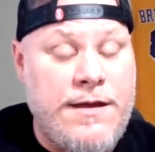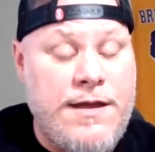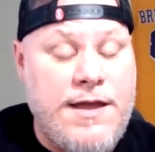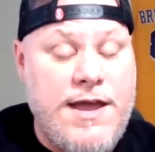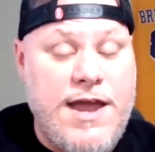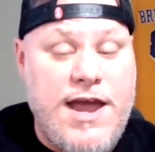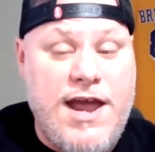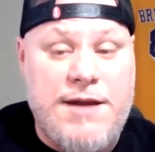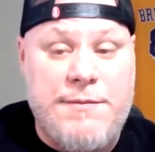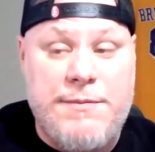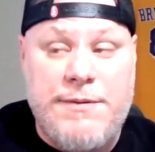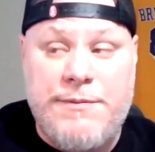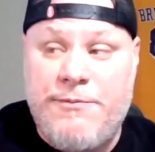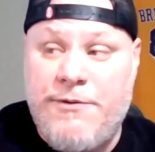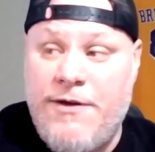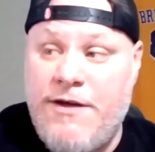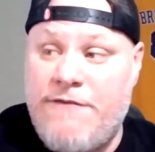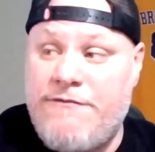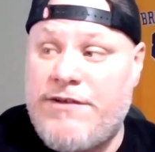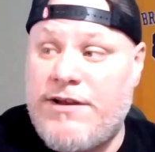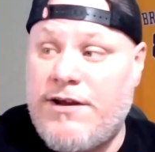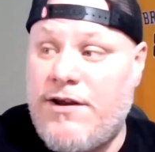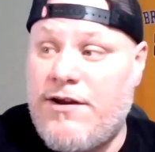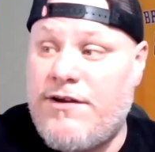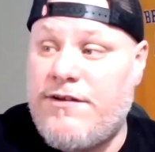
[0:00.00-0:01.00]
And to be
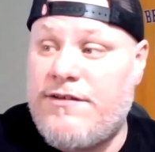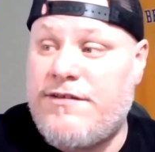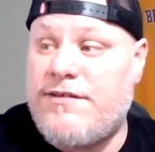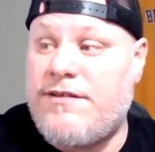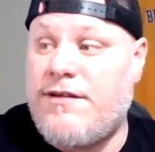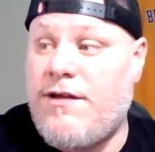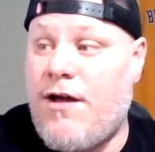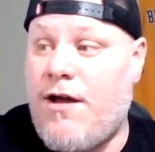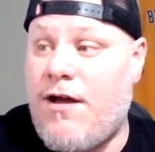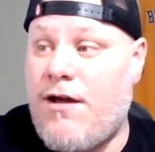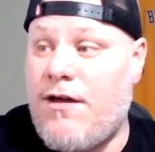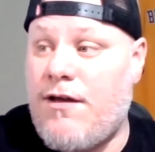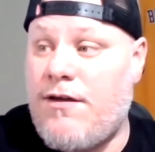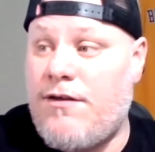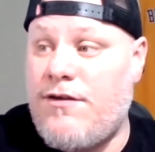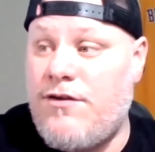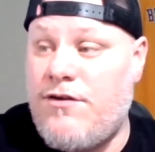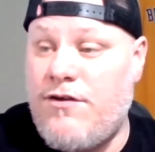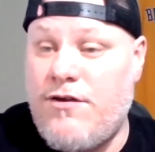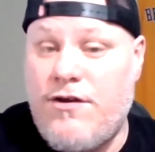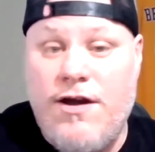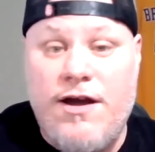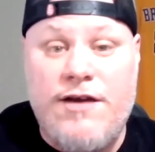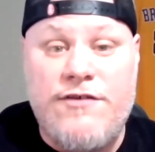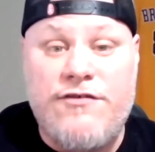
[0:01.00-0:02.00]
perfectly honest, you
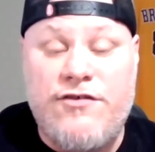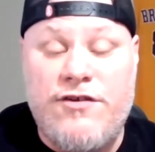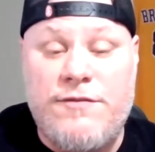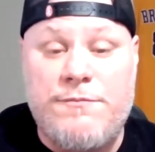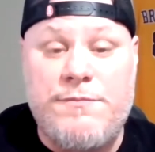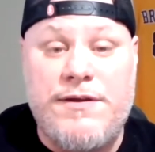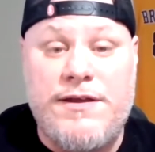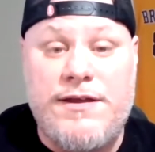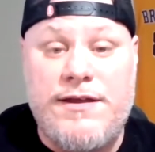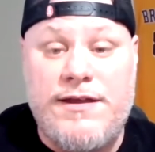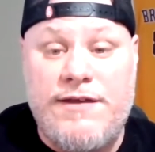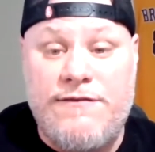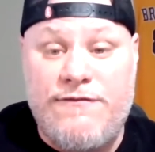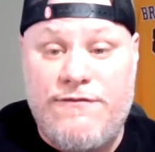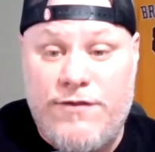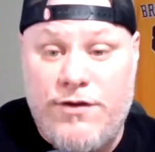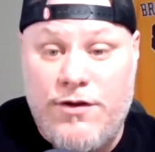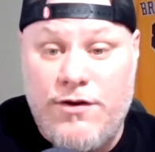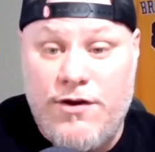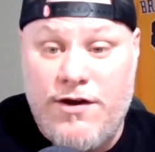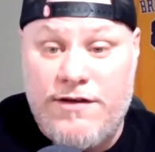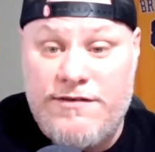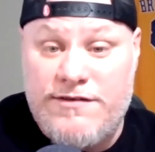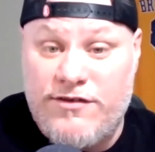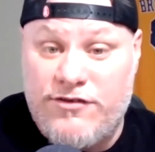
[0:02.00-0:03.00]
guys should be, if you
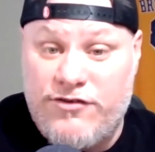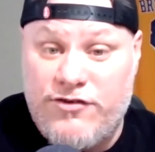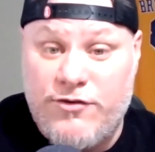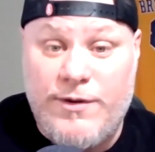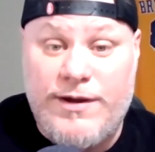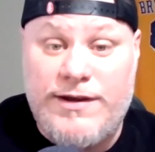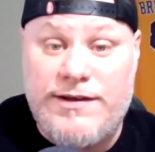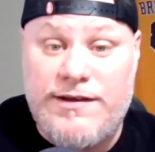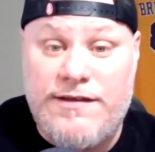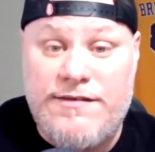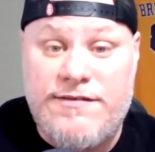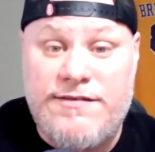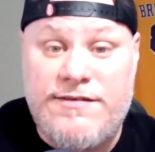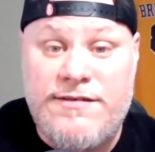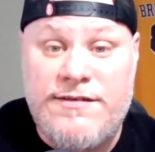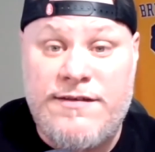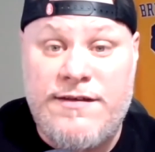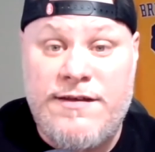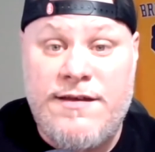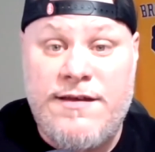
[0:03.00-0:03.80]
guys are doing this